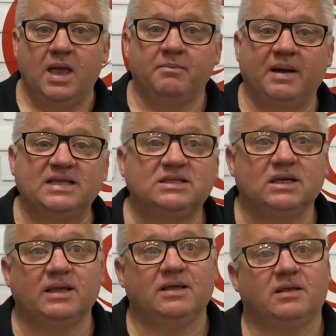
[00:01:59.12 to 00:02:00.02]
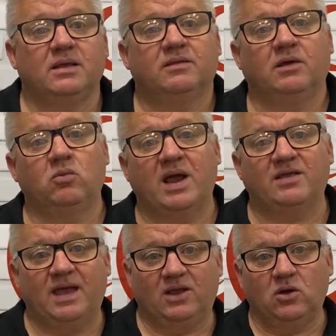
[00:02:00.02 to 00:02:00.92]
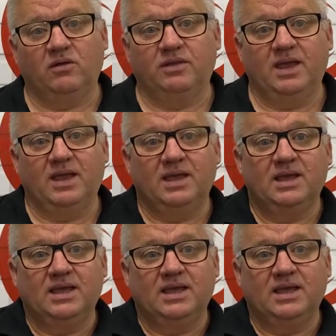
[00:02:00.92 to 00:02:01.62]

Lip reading: And basically the way that got there